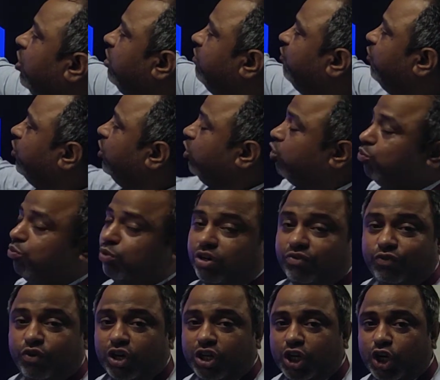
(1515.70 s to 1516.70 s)
not for a
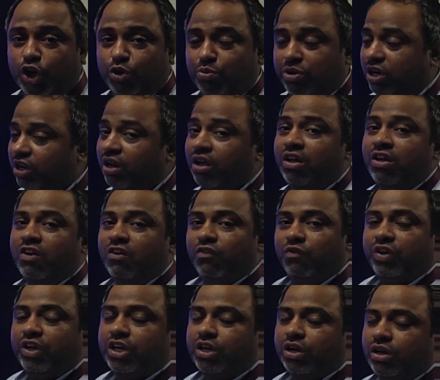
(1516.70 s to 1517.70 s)
2.4 kilometer.
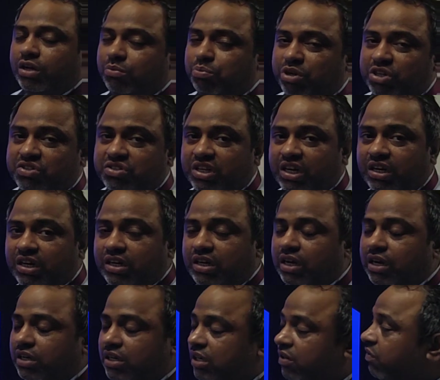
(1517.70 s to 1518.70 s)
We can be send a
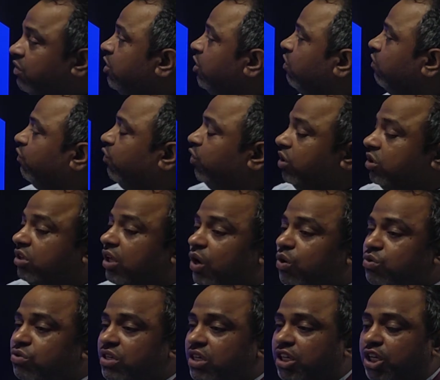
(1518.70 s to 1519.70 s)
data for
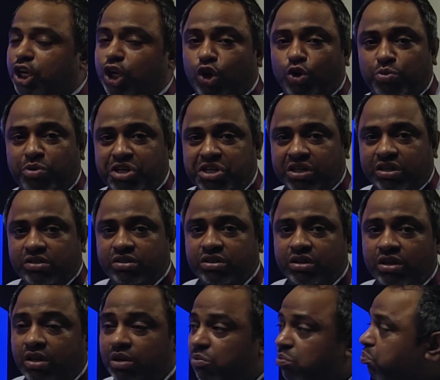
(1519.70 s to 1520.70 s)
1,000
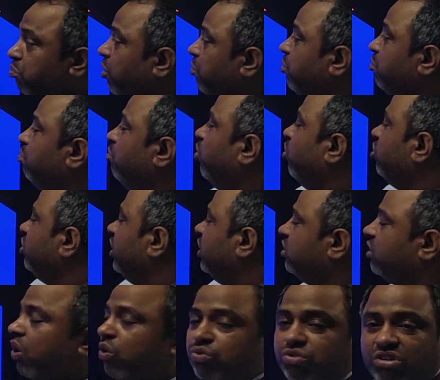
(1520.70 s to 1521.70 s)
kilometers, maybe more
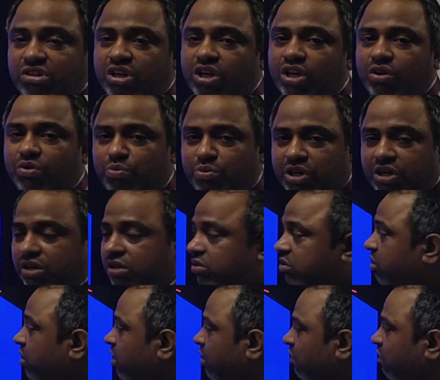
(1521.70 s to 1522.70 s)
than 1,000
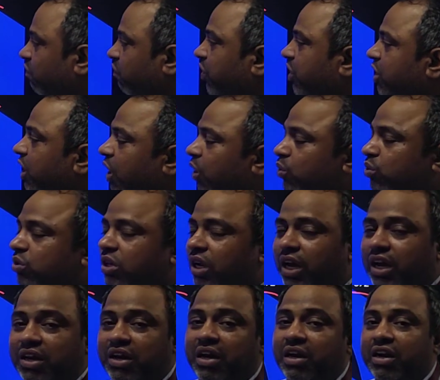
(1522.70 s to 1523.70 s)
kilometers,
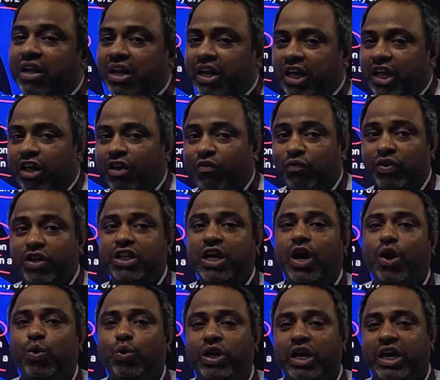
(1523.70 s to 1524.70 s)
without any delay,
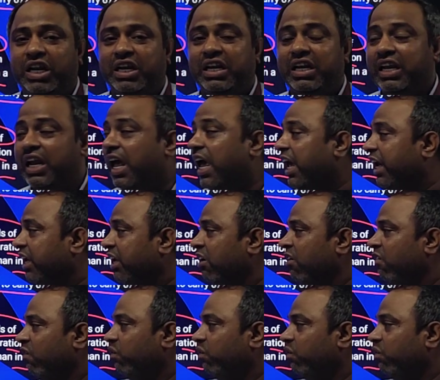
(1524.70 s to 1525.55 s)
without any lag,